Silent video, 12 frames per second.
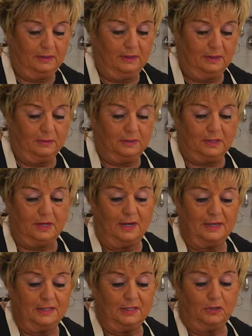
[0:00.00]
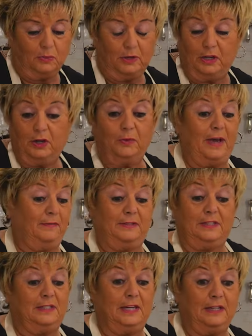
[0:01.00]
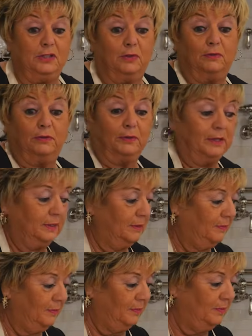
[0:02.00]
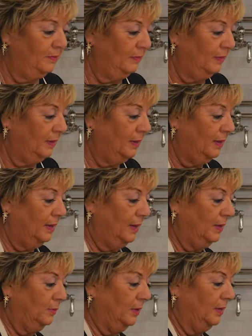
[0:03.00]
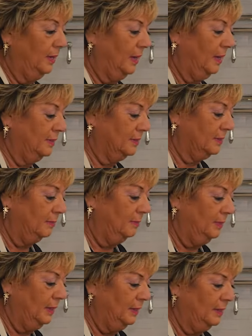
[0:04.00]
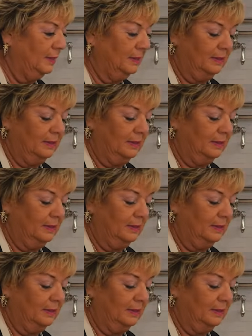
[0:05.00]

You know, it's the kind of dish where you don't have to stand over it. And we're going to add some meat.